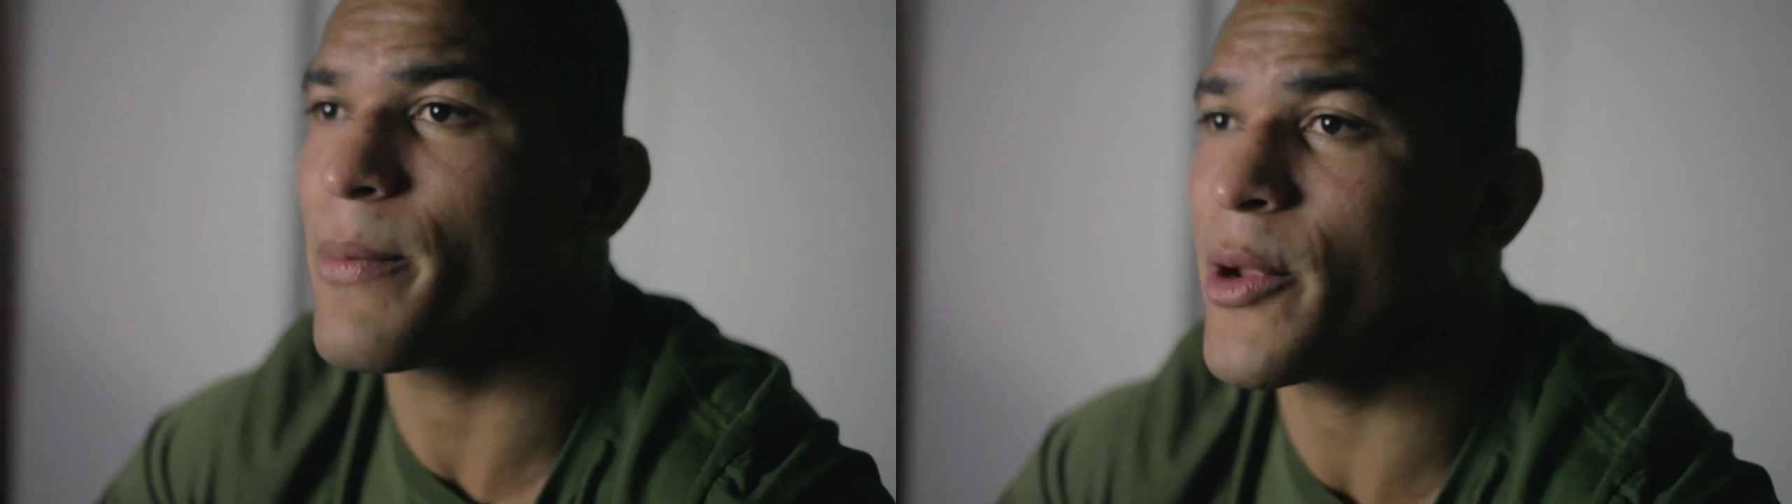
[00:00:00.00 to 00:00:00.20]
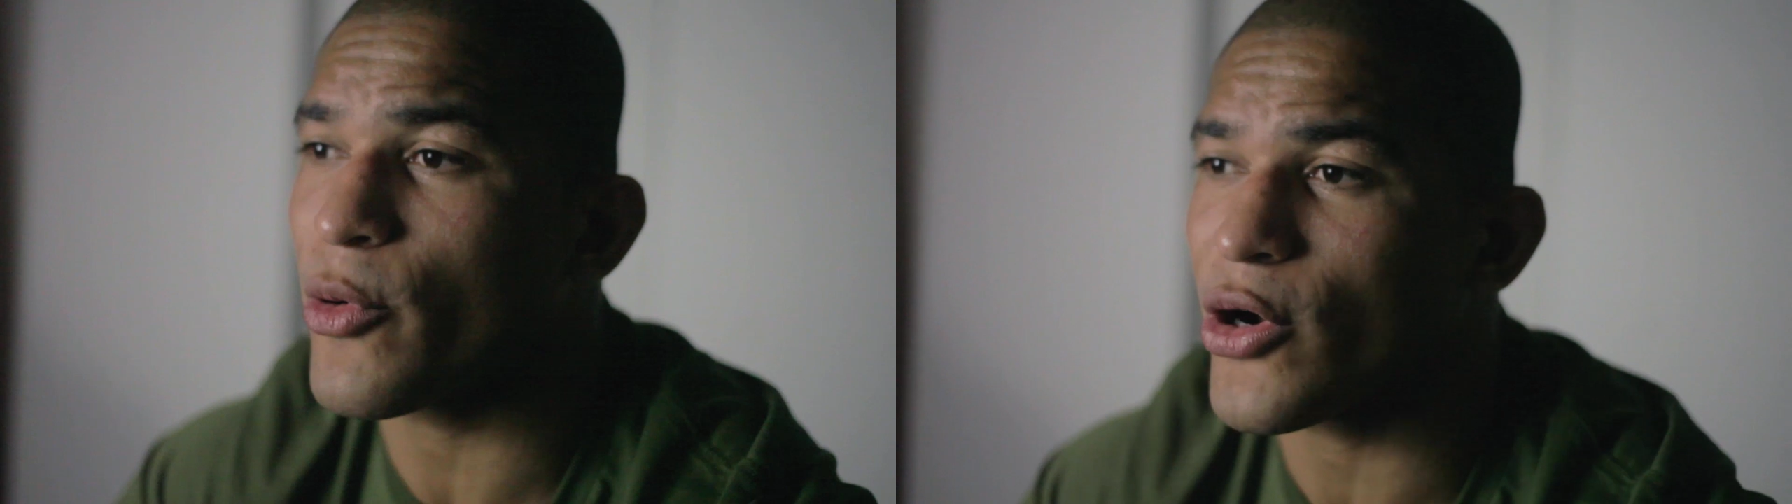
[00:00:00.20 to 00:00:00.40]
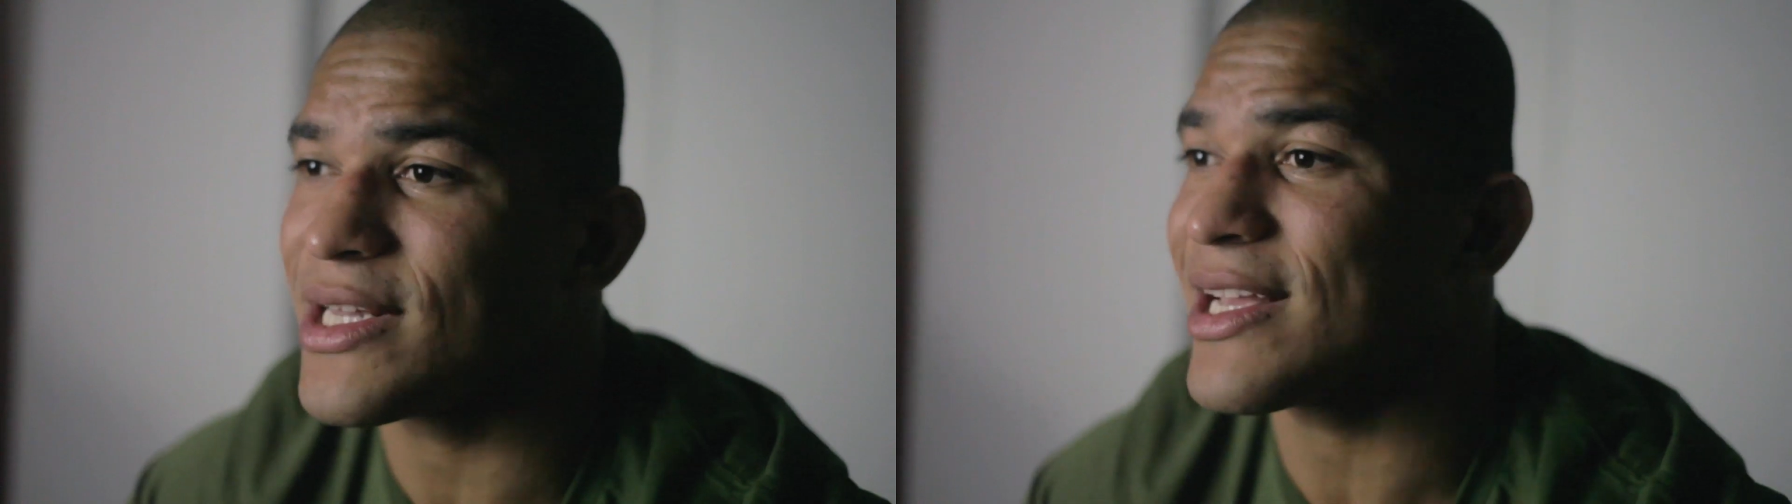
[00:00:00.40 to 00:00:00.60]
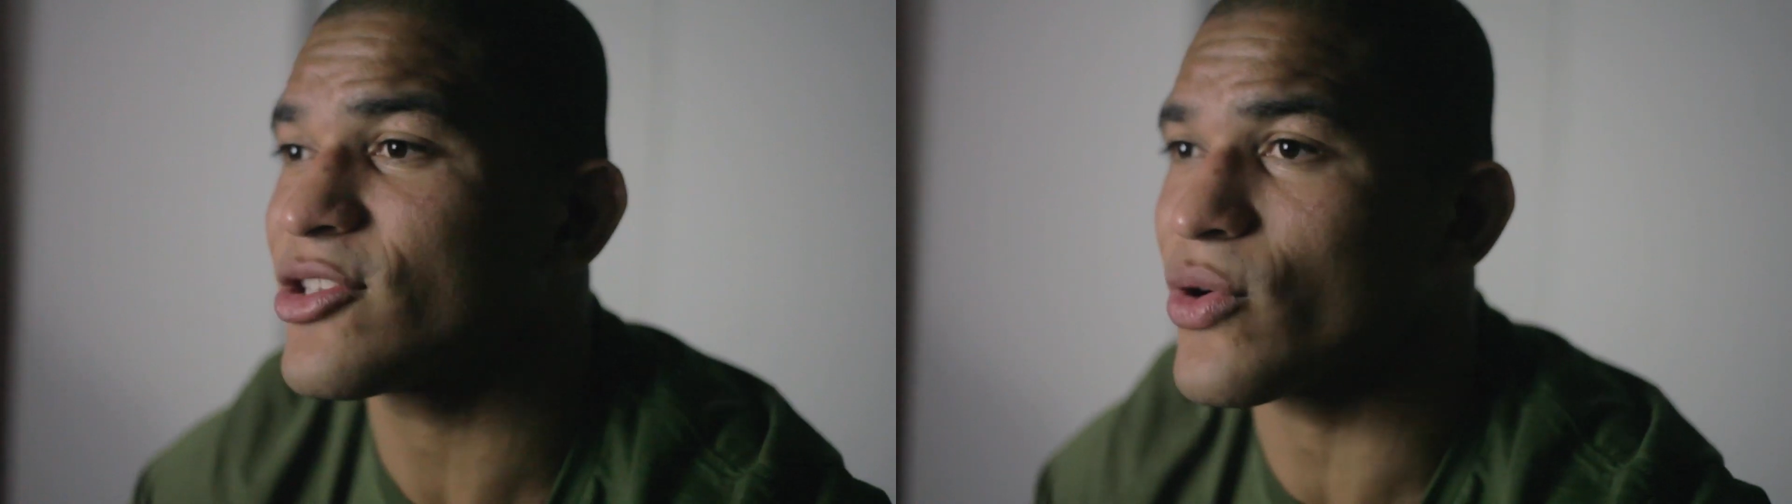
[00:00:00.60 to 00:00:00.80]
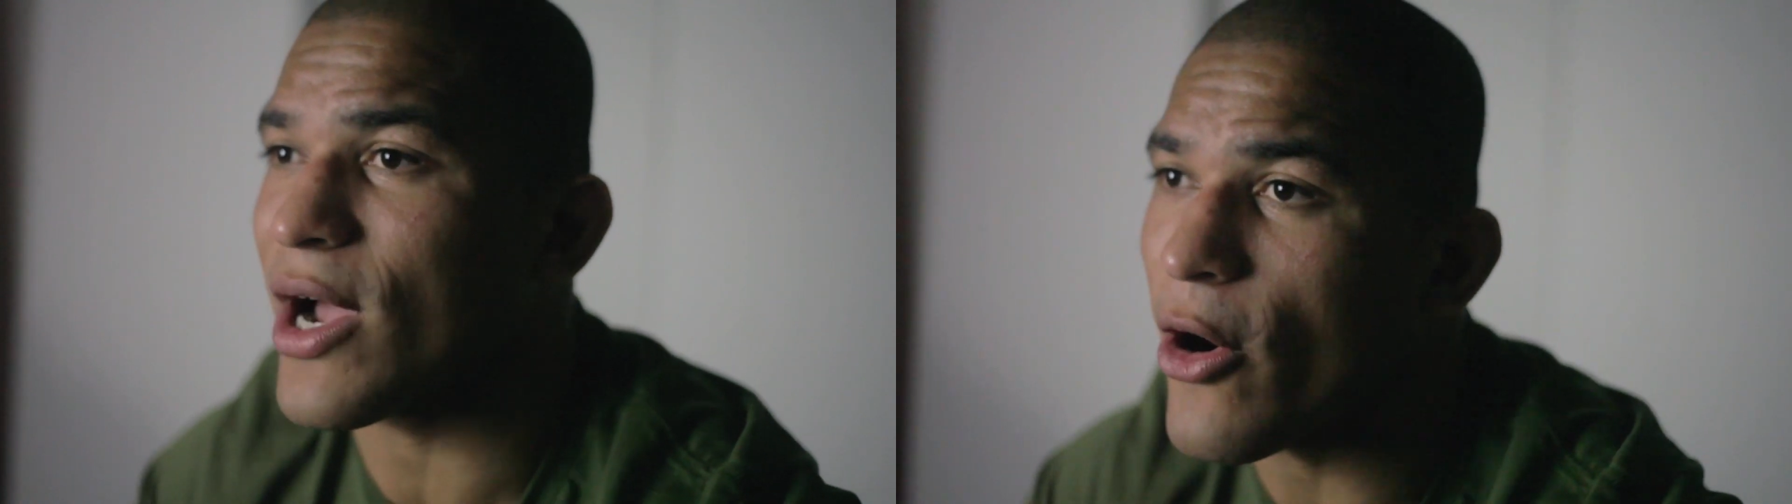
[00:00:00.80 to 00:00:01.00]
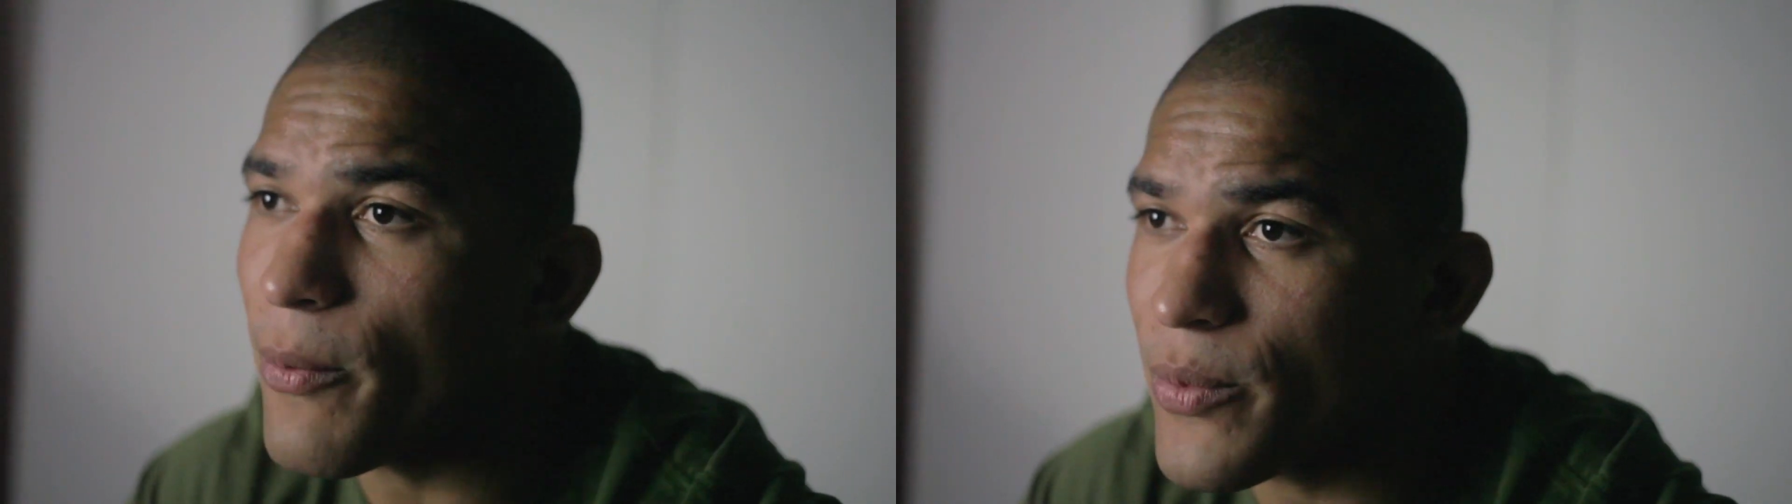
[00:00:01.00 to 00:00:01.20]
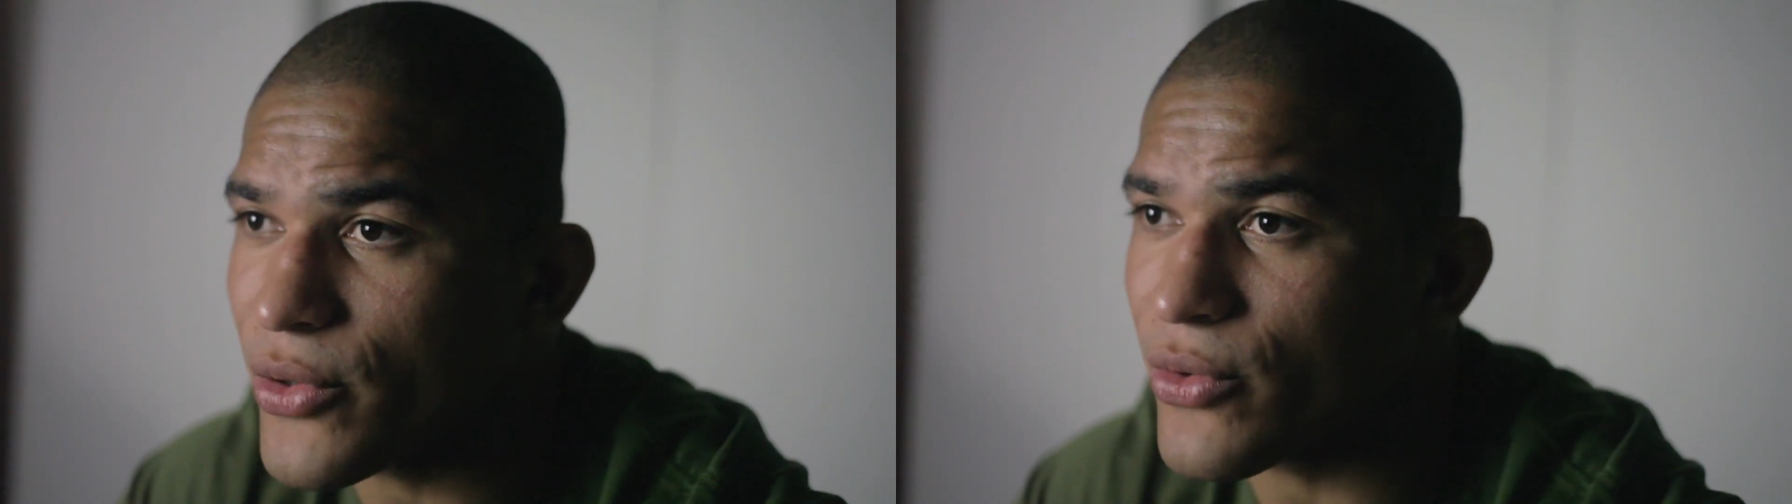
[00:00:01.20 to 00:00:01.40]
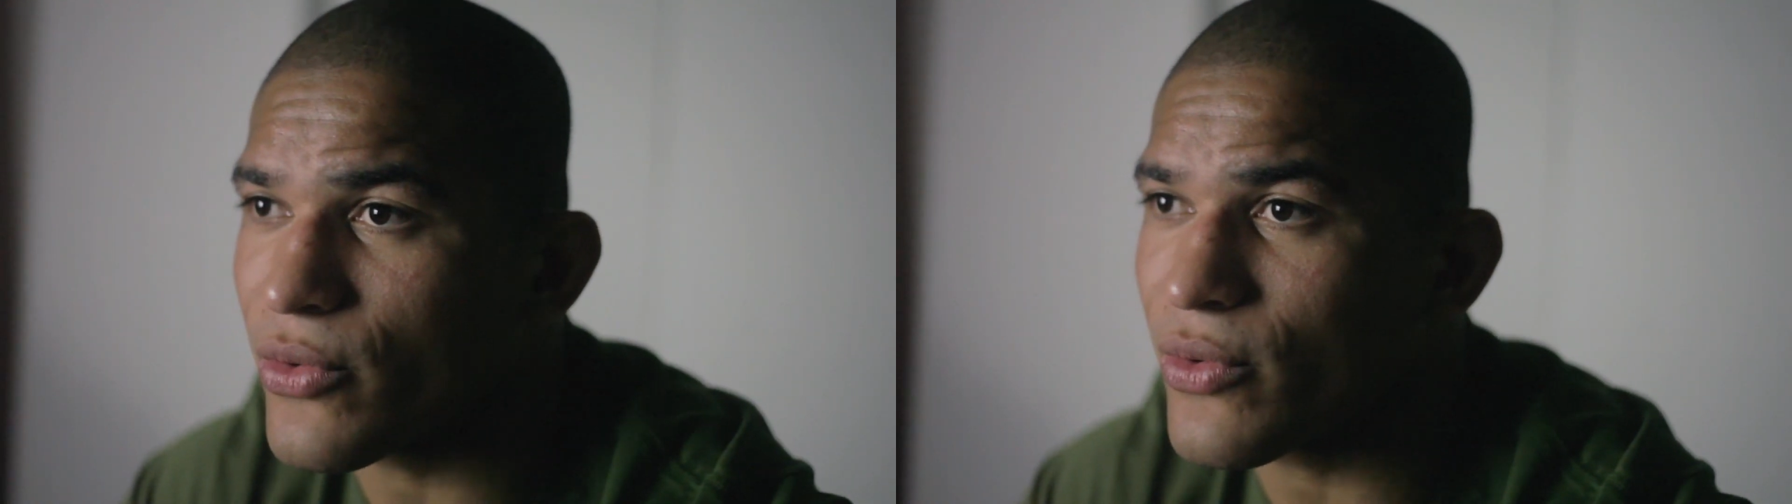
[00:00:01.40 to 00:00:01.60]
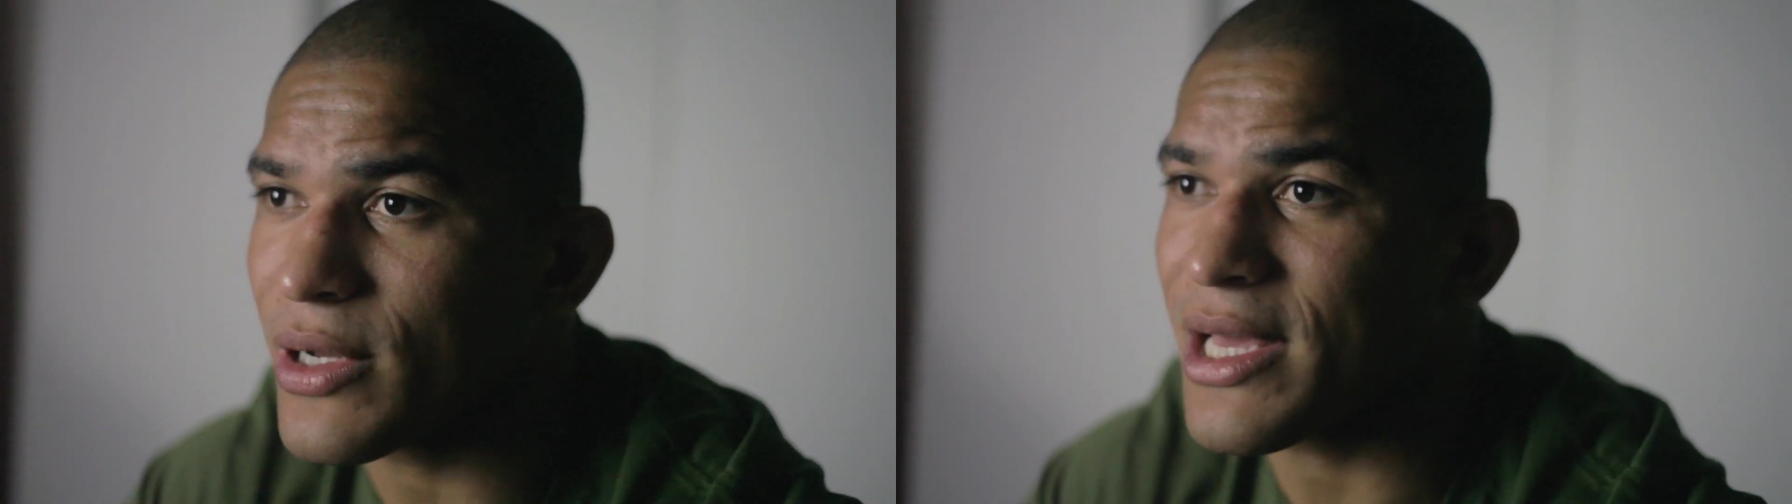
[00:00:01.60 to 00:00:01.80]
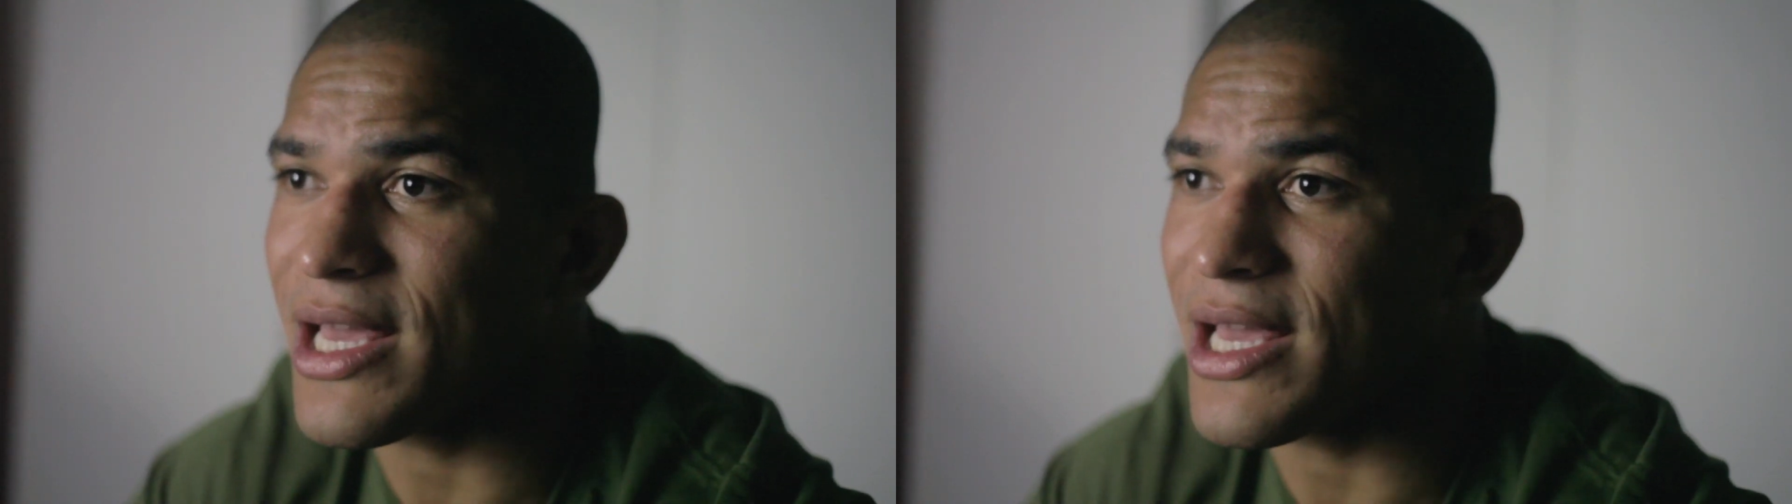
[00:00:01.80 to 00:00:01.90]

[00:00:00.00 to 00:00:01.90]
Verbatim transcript: people are there to help you